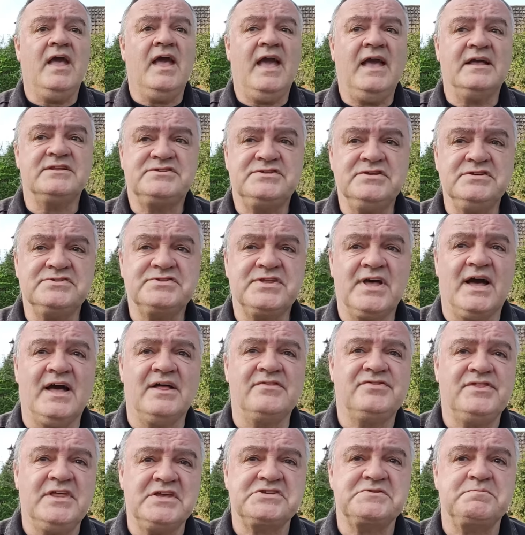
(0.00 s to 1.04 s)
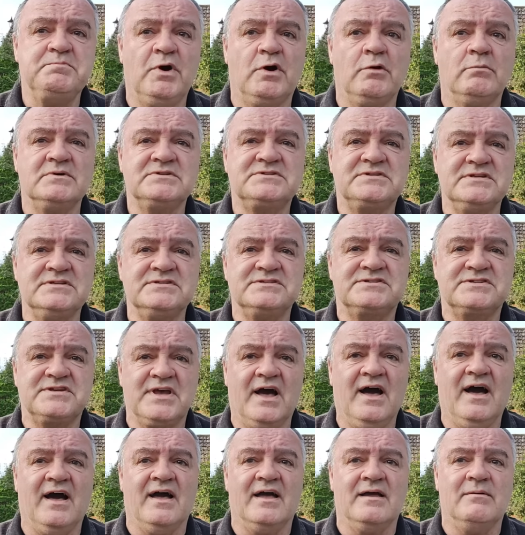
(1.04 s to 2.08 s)
It's just that at this moment in
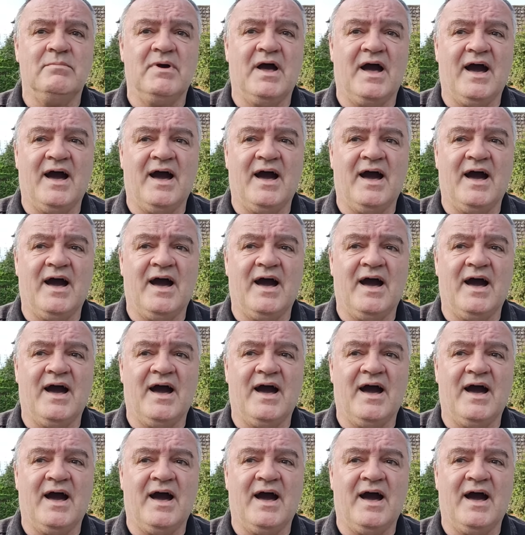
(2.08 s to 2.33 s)
time,